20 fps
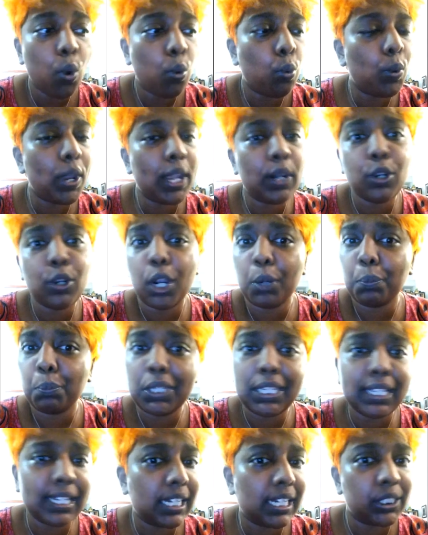we're not
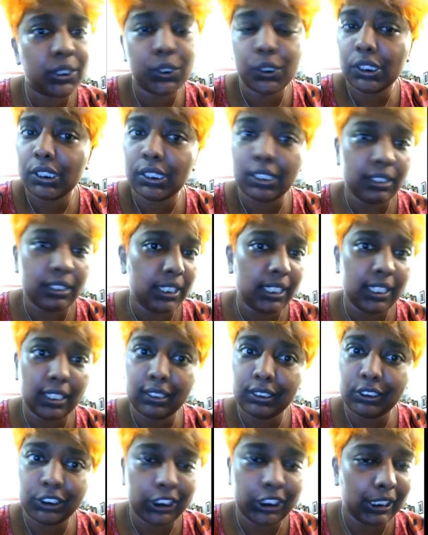being asked to turn the
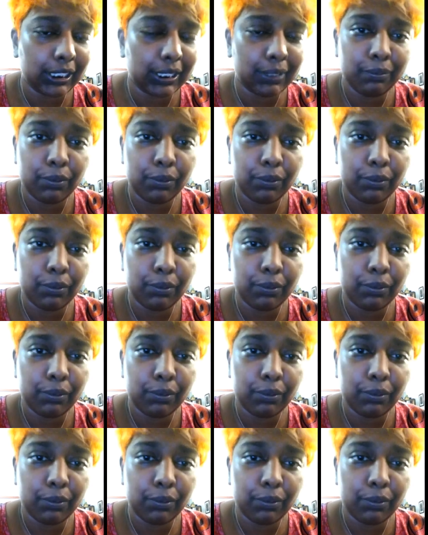other cheek.